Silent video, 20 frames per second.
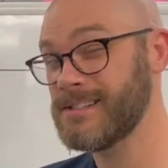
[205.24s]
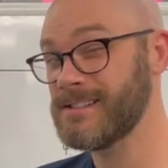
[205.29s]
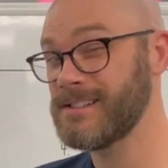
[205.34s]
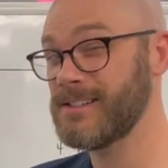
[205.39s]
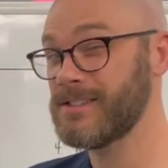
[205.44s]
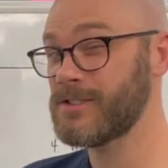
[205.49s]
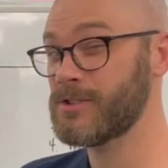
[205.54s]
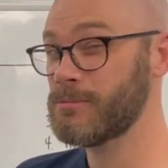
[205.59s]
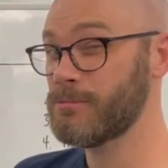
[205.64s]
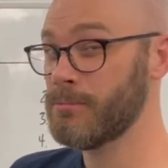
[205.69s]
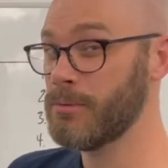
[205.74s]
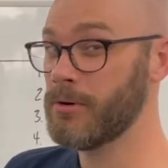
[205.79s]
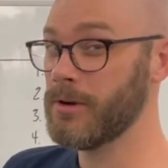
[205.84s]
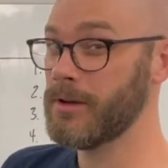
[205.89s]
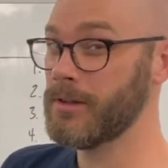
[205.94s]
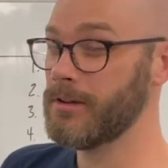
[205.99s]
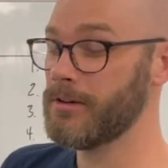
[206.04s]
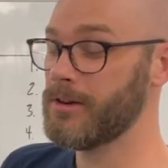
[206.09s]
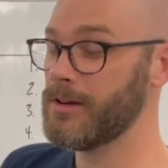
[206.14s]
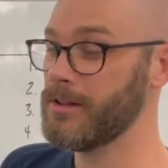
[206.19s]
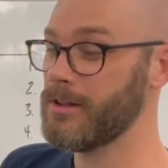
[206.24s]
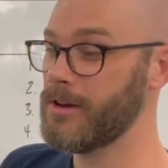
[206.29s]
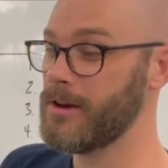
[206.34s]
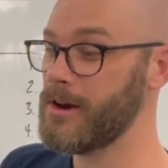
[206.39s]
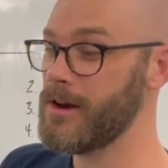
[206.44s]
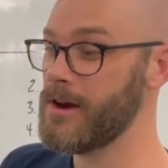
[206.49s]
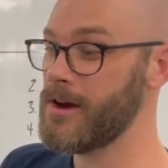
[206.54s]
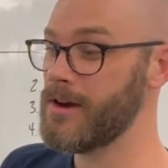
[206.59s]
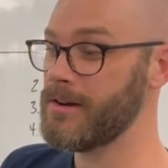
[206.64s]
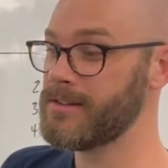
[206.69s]
spoiler
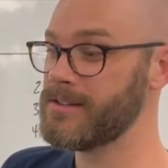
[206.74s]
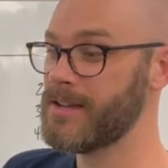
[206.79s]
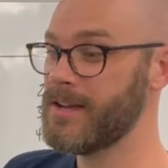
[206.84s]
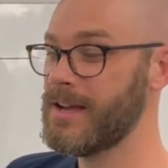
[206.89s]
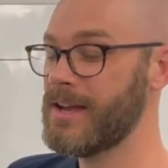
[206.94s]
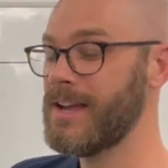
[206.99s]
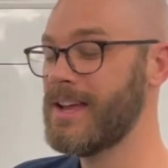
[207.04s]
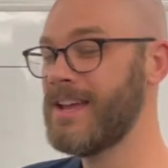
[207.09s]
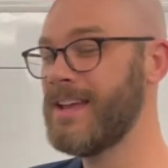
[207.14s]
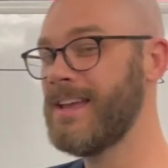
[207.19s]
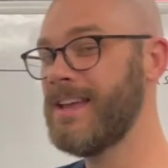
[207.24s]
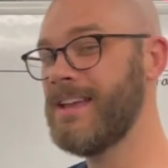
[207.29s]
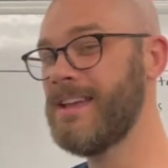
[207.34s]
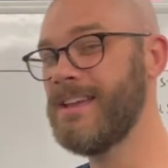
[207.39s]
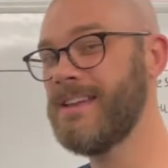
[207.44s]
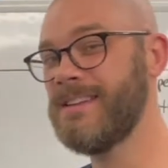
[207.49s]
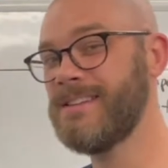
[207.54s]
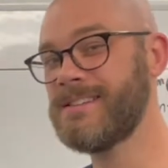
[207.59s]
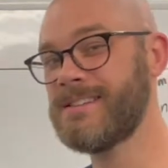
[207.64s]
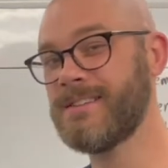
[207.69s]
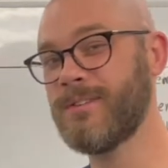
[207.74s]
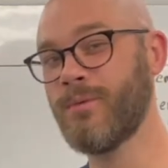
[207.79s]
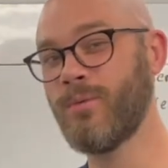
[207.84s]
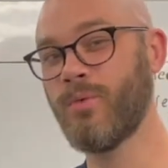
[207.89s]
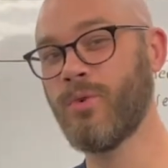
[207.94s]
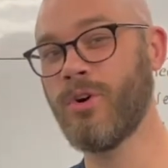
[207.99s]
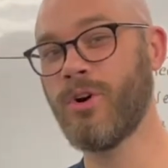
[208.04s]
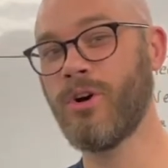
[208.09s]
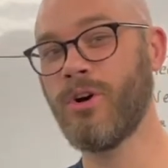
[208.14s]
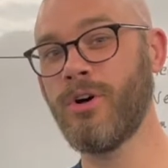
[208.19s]
alert, he's a
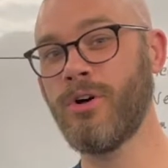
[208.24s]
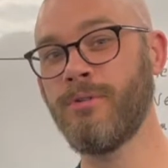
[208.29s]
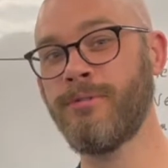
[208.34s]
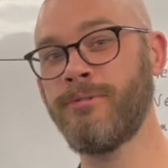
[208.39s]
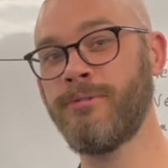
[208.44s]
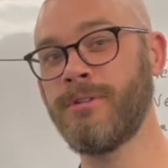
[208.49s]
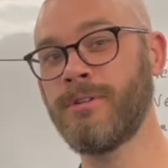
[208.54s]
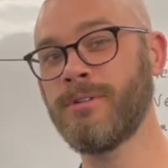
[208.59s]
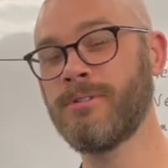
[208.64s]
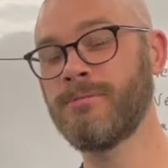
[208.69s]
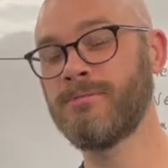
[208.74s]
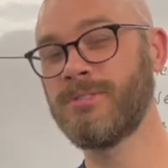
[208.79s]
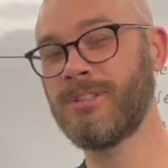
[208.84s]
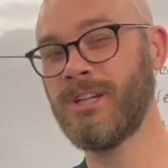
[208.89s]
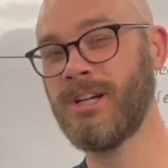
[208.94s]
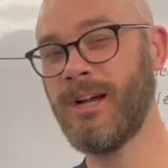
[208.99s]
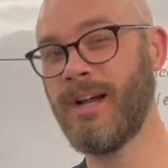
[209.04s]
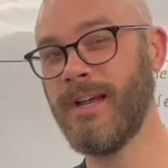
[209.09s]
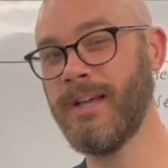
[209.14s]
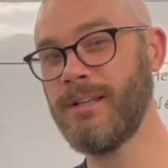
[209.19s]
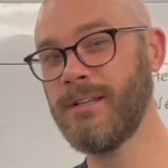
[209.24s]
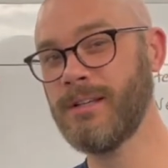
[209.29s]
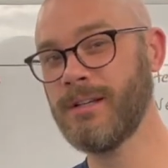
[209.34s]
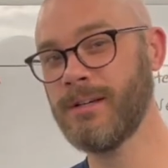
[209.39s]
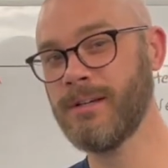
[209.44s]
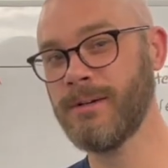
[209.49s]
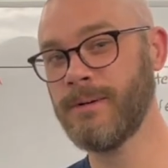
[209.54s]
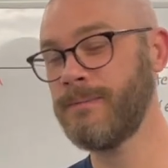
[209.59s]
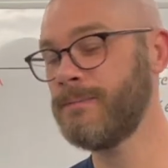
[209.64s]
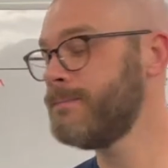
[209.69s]
wolf.
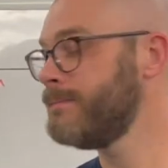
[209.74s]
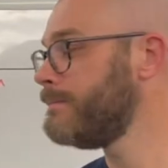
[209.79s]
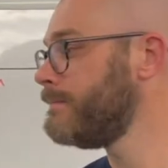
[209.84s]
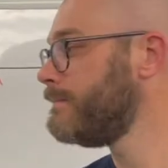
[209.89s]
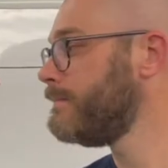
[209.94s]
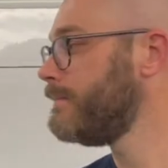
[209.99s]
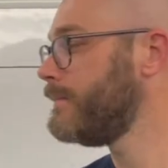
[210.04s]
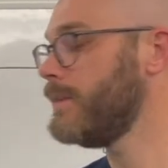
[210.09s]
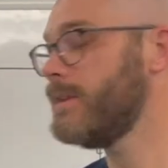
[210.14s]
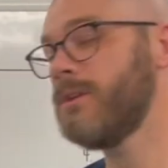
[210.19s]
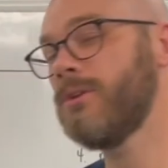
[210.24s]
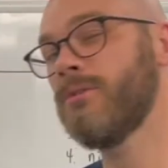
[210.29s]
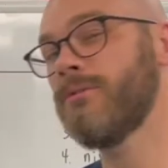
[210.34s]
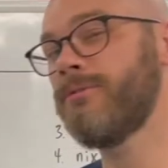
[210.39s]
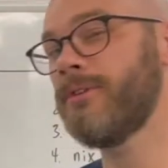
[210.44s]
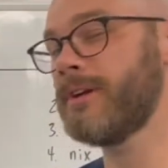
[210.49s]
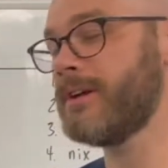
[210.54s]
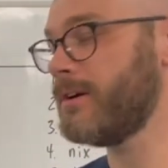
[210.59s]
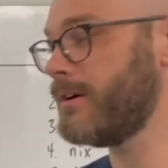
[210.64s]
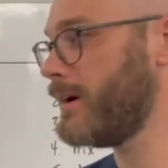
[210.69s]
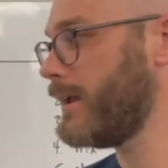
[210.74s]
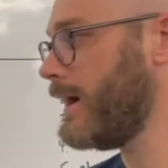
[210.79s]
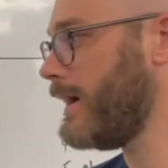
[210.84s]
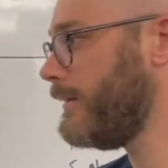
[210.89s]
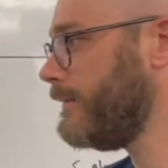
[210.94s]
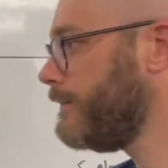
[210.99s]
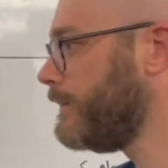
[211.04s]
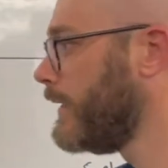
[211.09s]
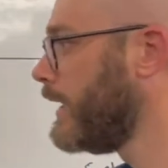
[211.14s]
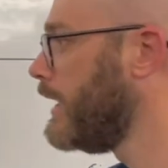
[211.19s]
Kinda. You'll figure it
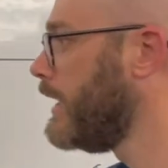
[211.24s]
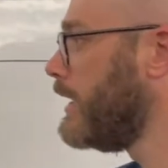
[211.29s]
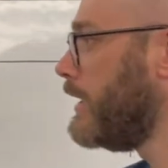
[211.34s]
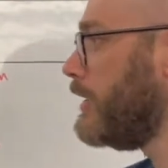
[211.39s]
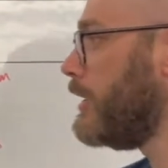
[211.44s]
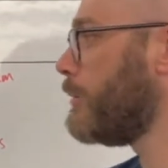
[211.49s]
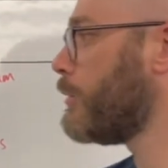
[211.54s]
out. Number